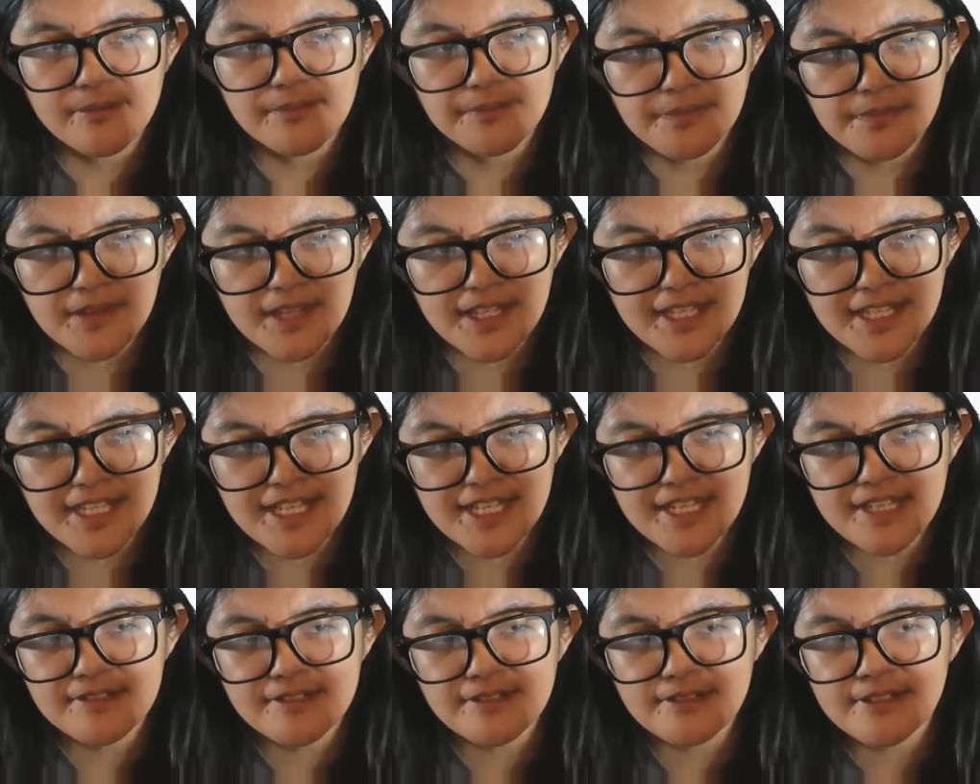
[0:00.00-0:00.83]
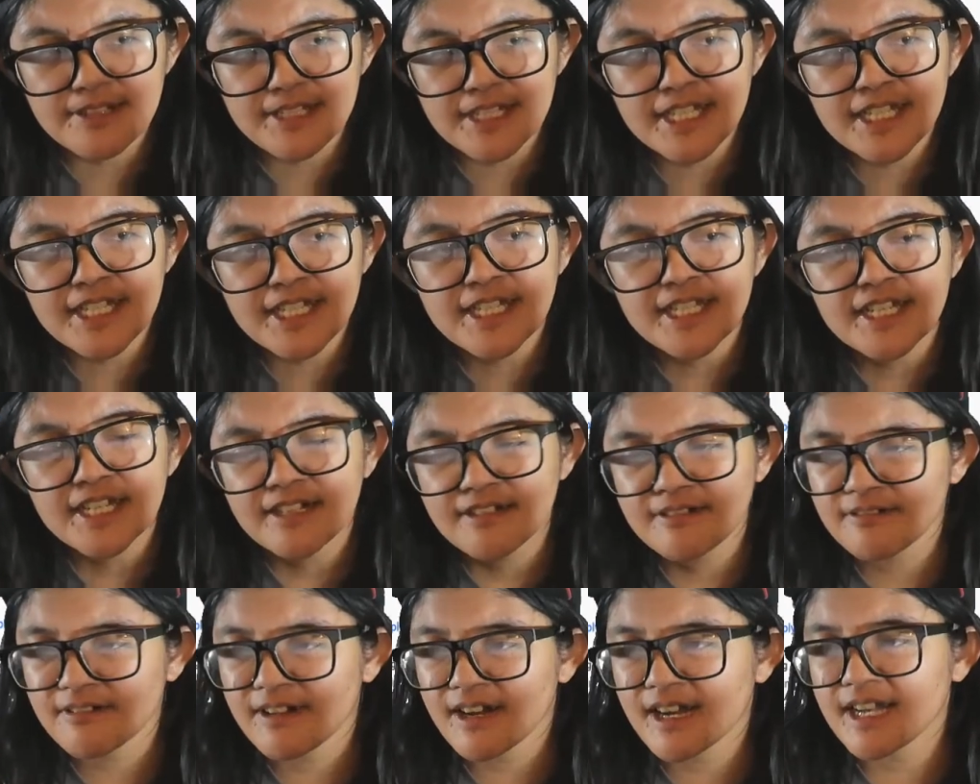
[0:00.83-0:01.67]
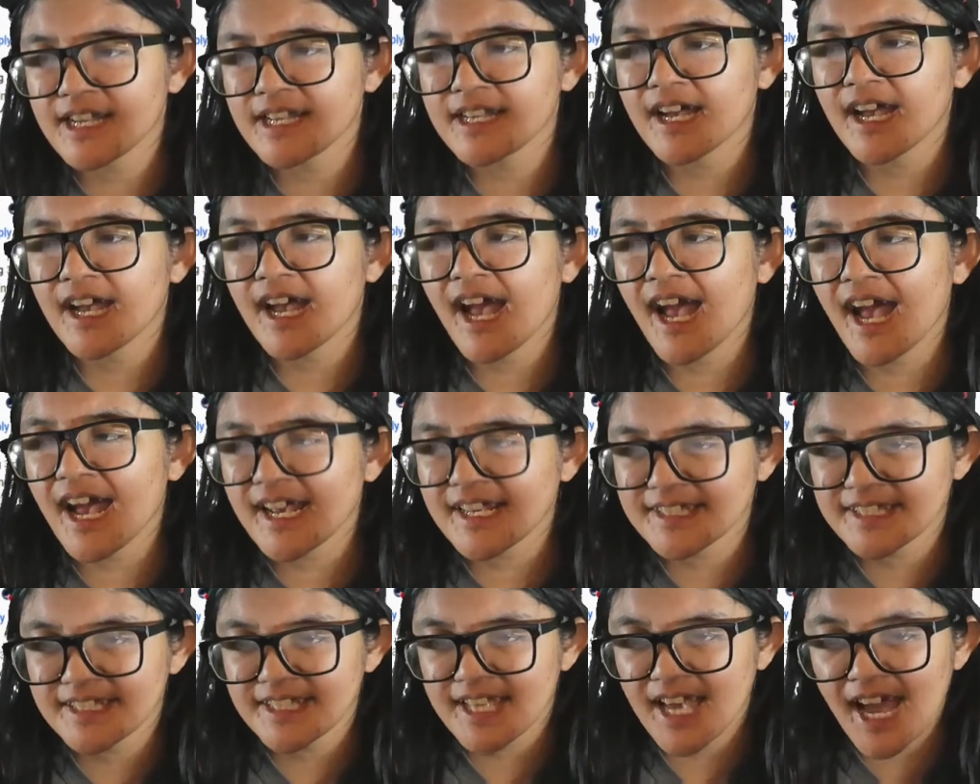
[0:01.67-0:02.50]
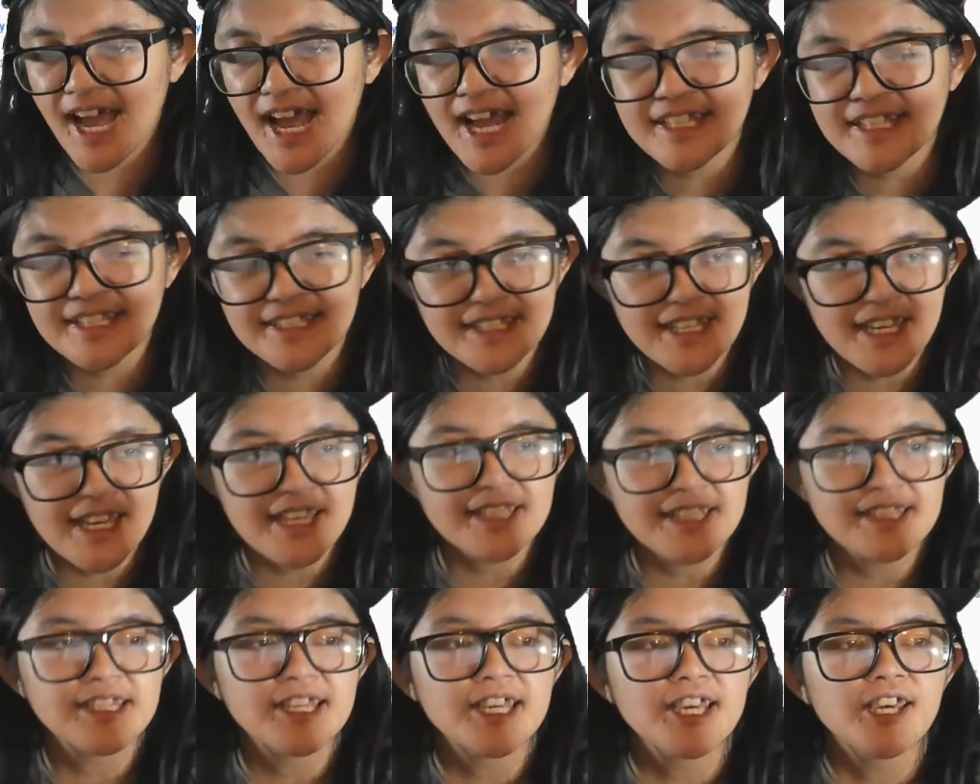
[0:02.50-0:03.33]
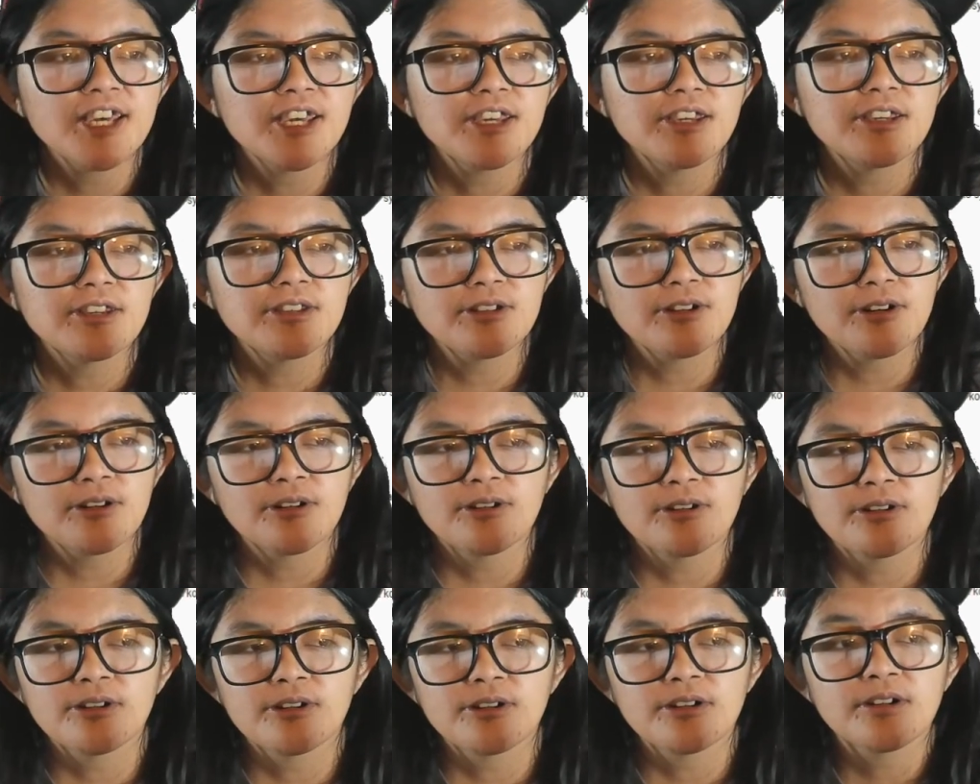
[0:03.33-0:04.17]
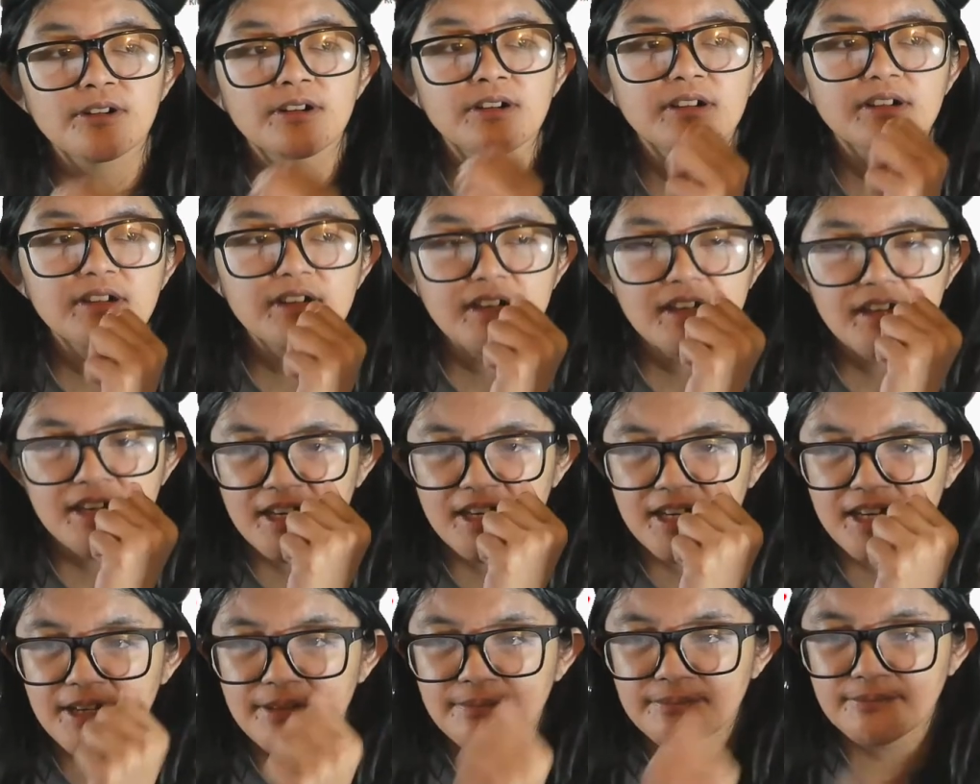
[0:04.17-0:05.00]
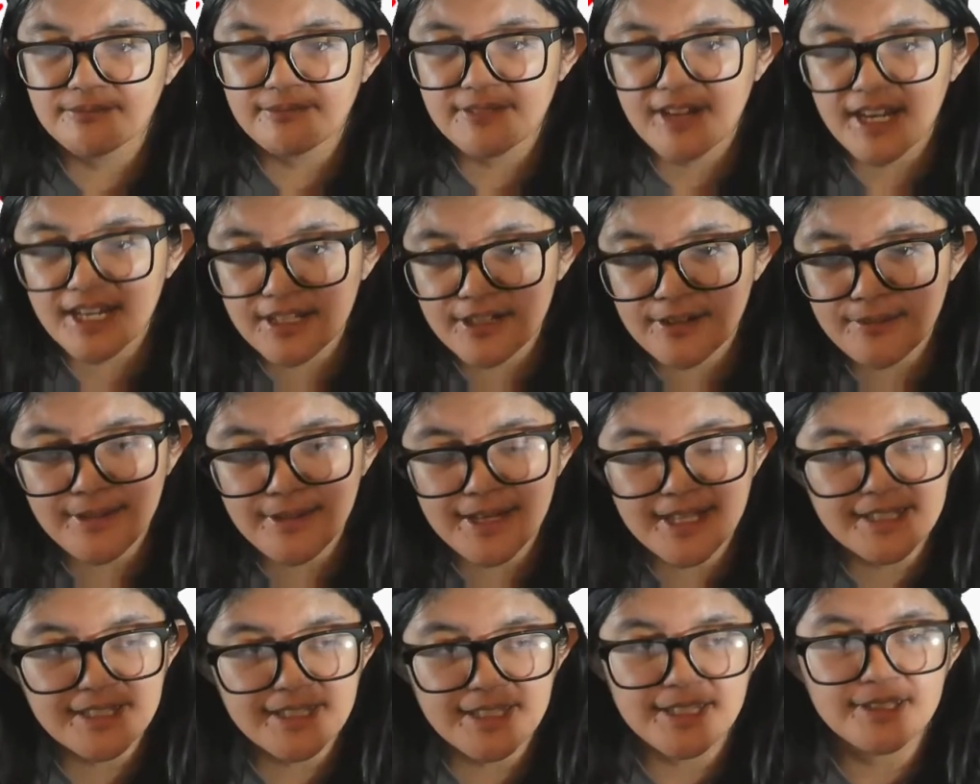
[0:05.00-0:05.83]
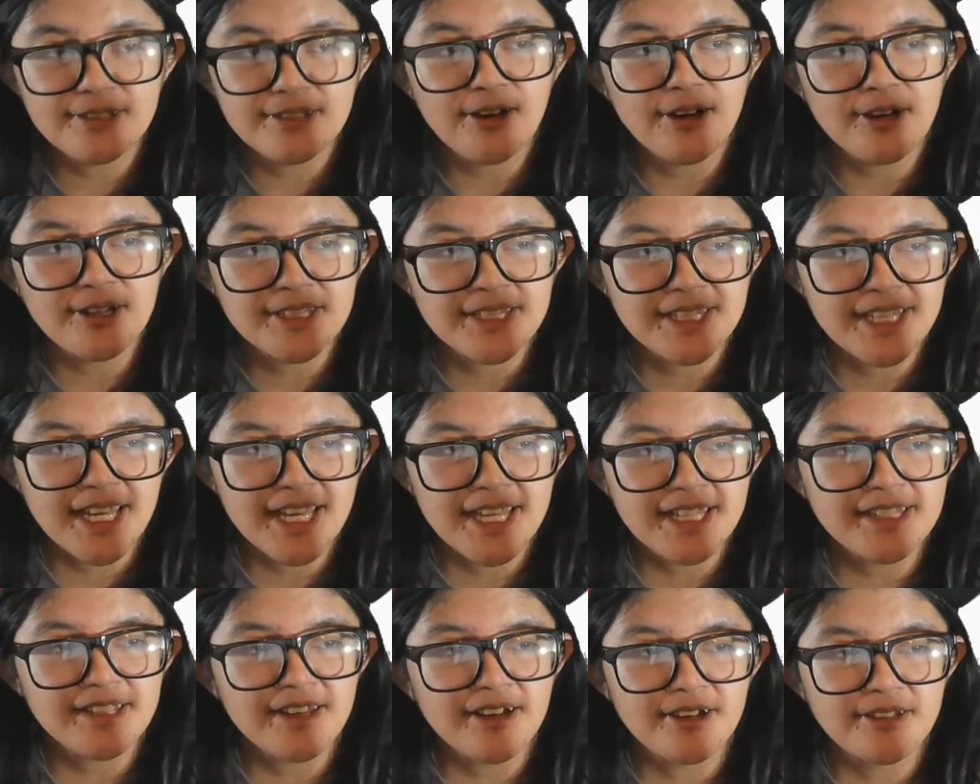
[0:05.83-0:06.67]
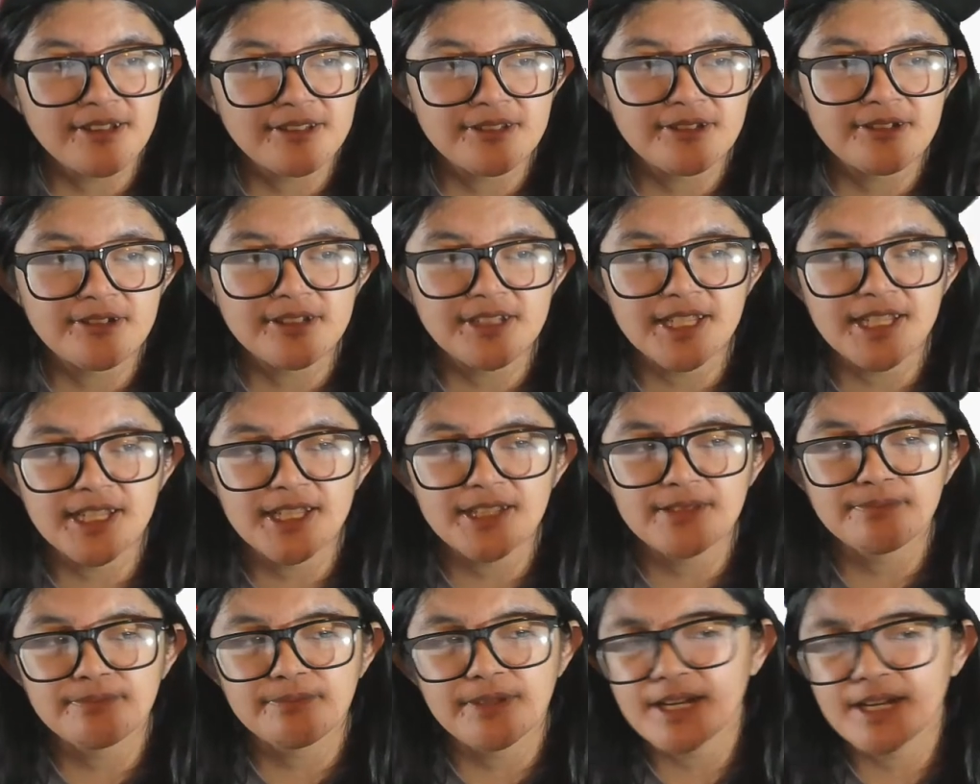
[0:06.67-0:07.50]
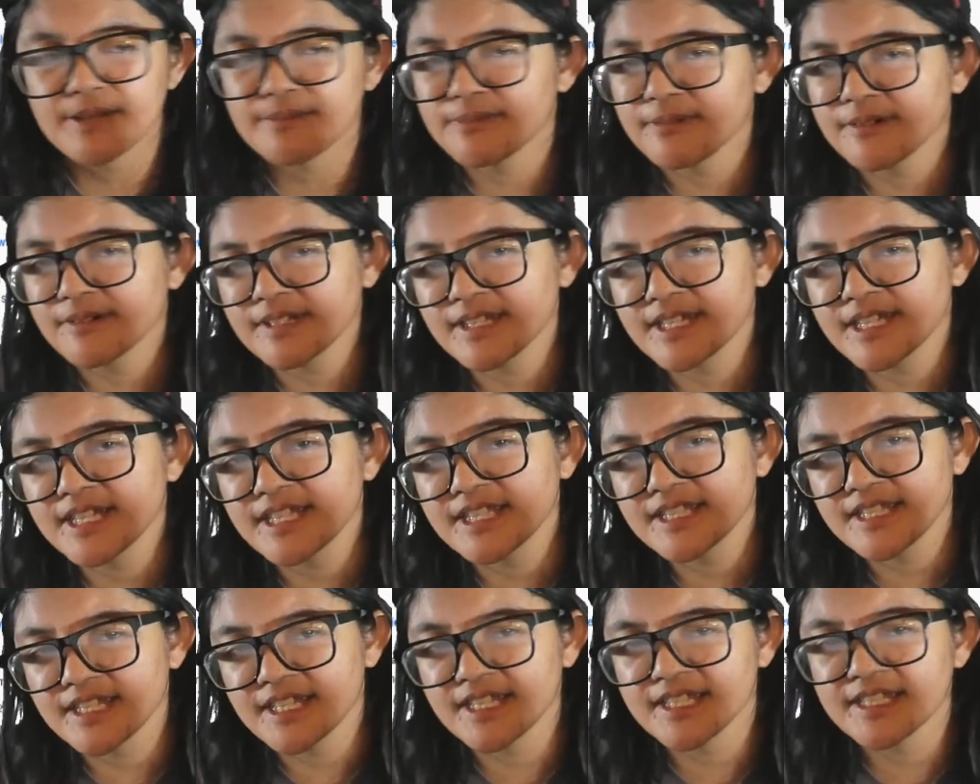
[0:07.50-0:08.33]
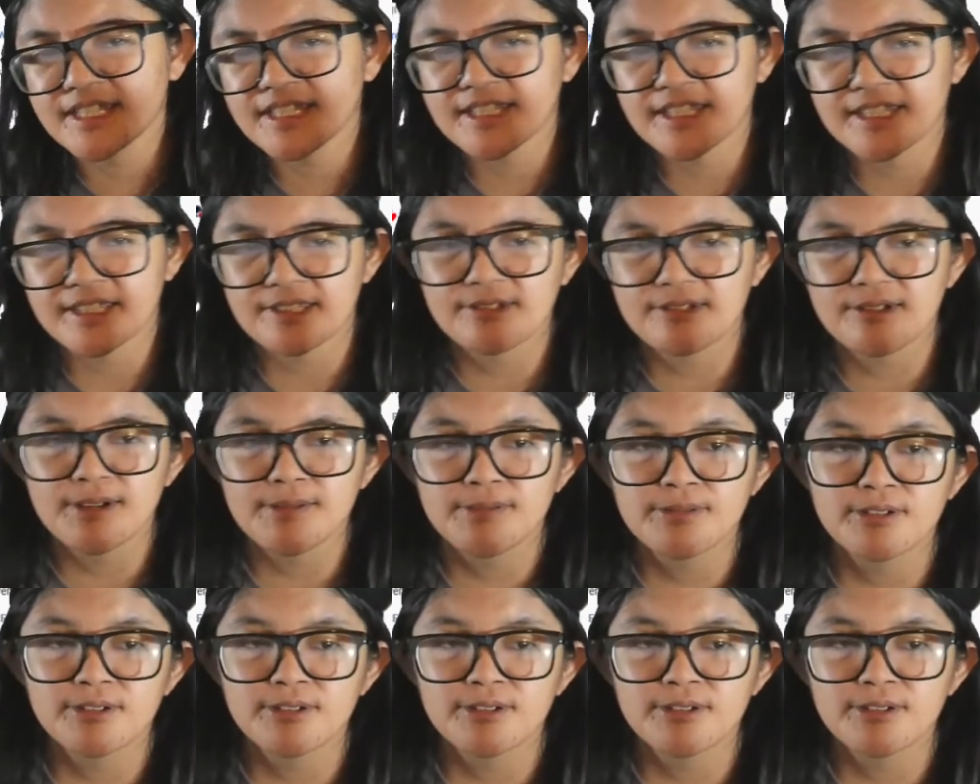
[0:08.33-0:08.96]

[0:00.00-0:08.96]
easily, right, access your recommended content underneath by putting it in the description.